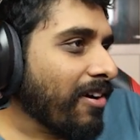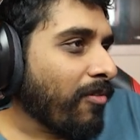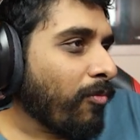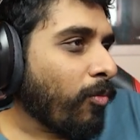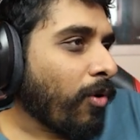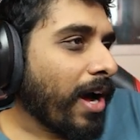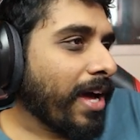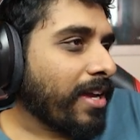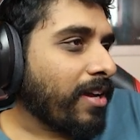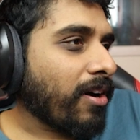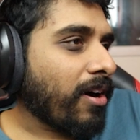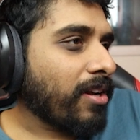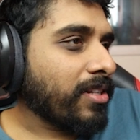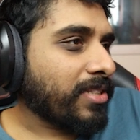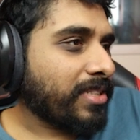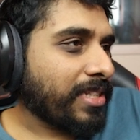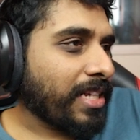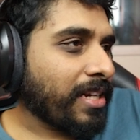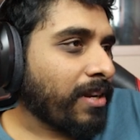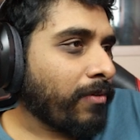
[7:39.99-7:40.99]
Why can't
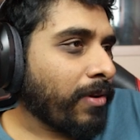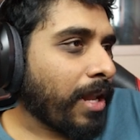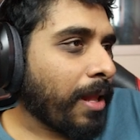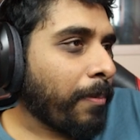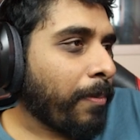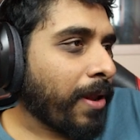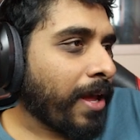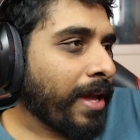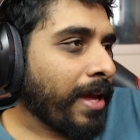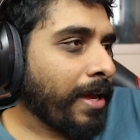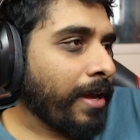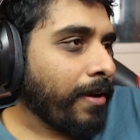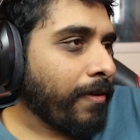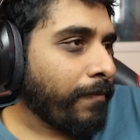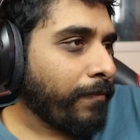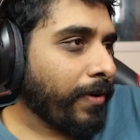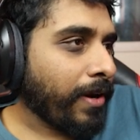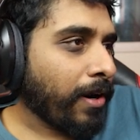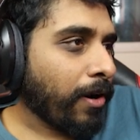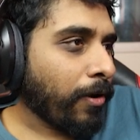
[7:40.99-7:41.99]
Cinderella play
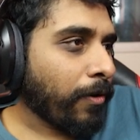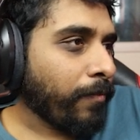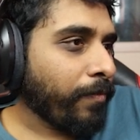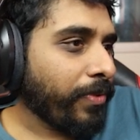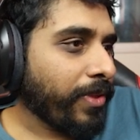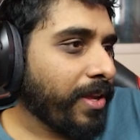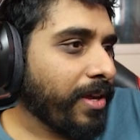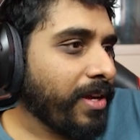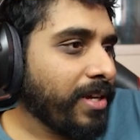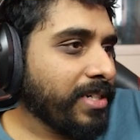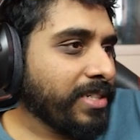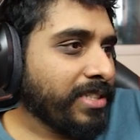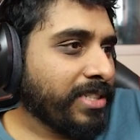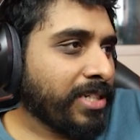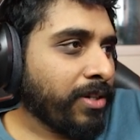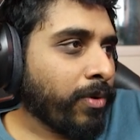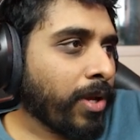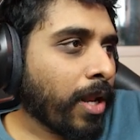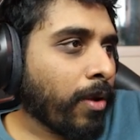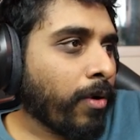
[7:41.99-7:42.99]
AFL?
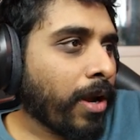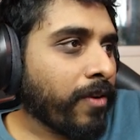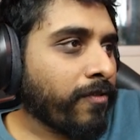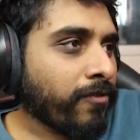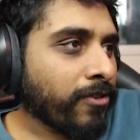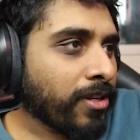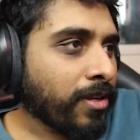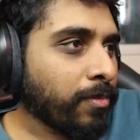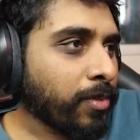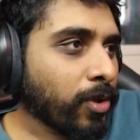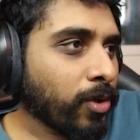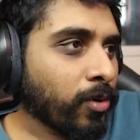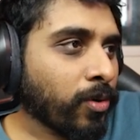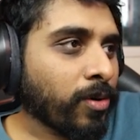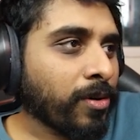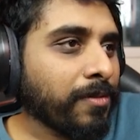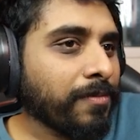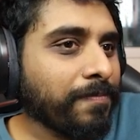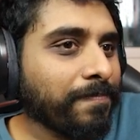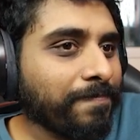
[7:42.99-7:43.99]
She ran away from the
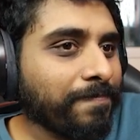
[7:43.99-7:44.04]
ball.